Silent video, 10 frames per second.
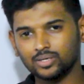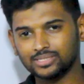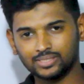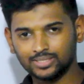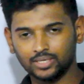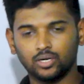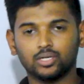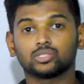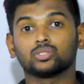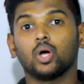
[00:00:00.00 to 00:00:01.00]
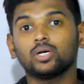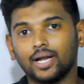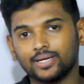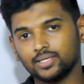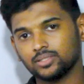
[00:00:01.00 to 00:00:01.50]
distal tendon is not
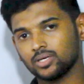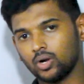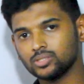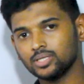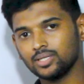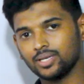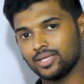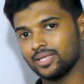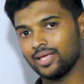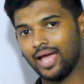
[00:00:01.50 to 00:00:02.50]
attached crossing the knee